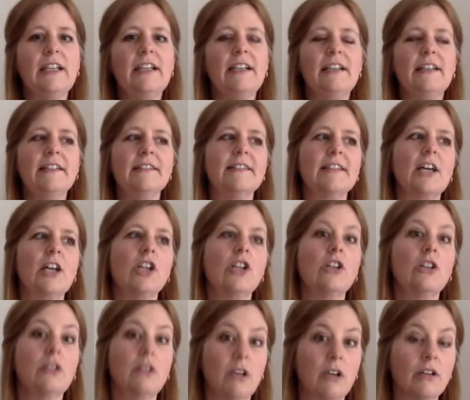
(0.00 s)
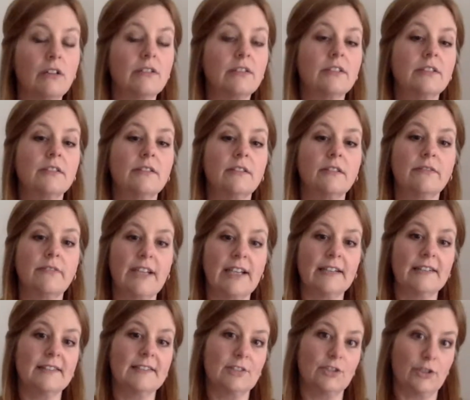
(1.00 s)
is a lot of
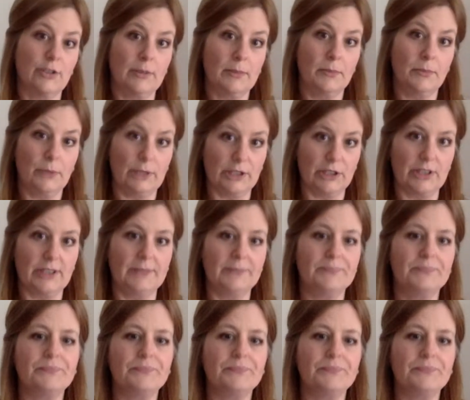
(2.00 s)
extra pressure.